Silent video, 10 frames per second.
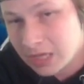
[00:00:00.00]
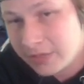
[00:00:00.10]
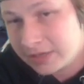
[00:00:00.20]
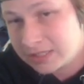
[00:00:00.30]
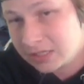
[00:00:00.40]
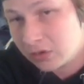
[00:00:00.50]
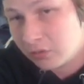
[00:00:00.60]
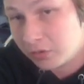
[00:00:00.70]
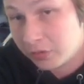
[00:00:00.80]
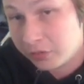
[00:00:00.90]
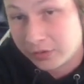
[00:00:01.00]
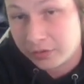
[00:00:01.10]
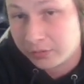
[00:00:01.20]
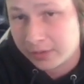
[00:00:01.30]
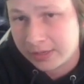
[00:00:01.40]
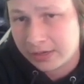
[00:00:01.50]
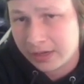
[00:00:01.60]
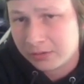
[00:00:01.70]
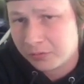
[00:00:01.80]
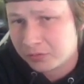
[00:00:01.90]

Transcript: And then he's going to go for a Thunder right here. I don't know if